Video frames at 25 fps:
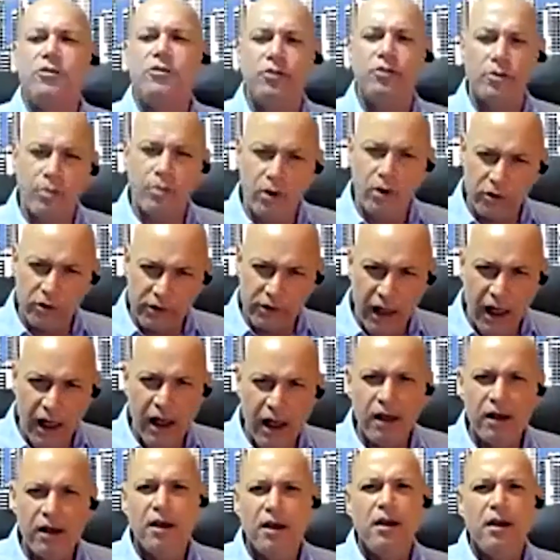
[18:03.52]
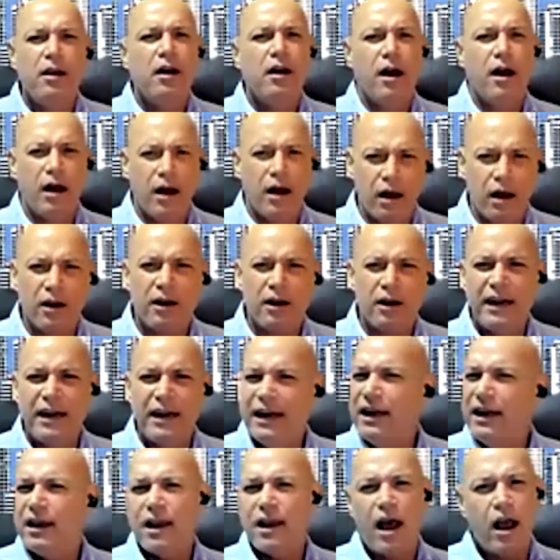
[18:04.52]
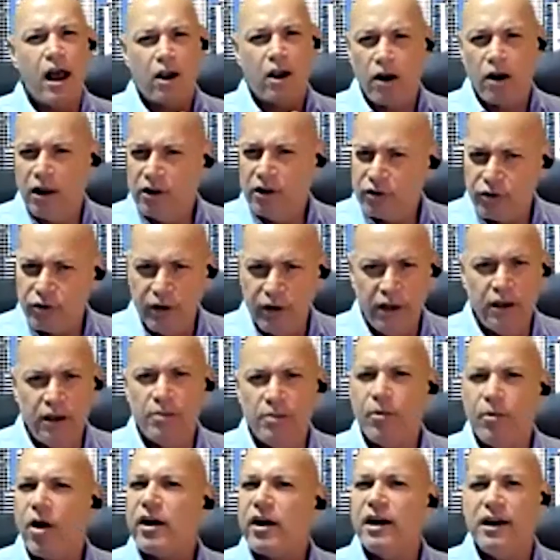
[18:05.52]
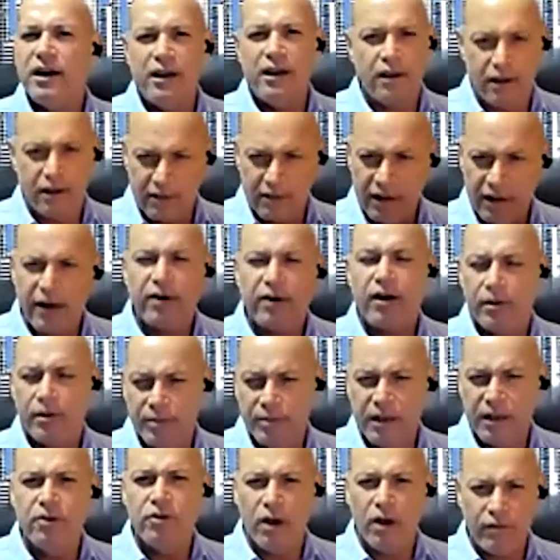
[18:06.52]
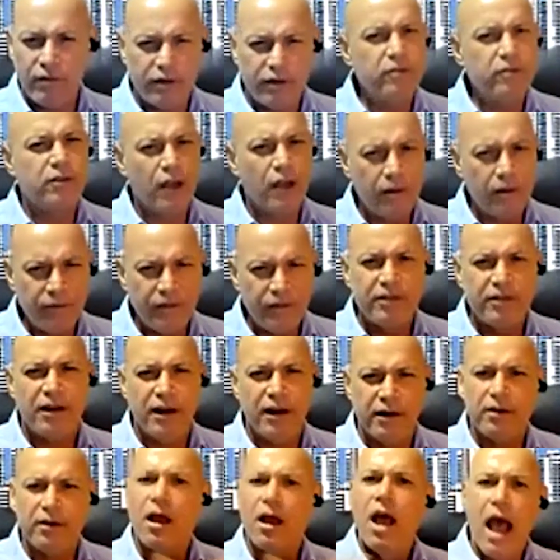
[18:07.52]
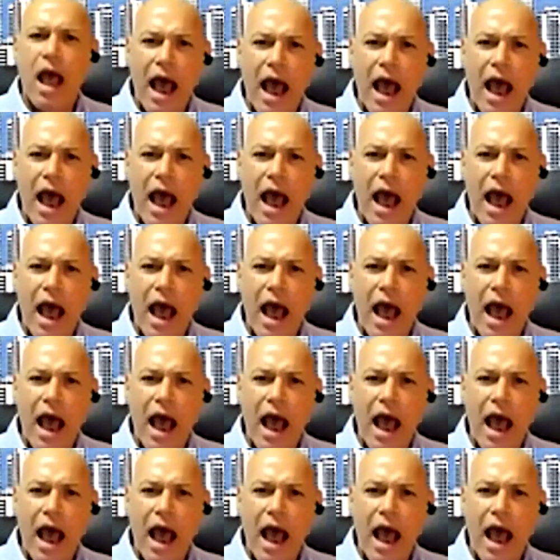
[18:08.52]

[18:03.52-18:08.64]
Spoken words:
in Bogota, Clínica Country, Marley, etc. I mean, you have some top facilities.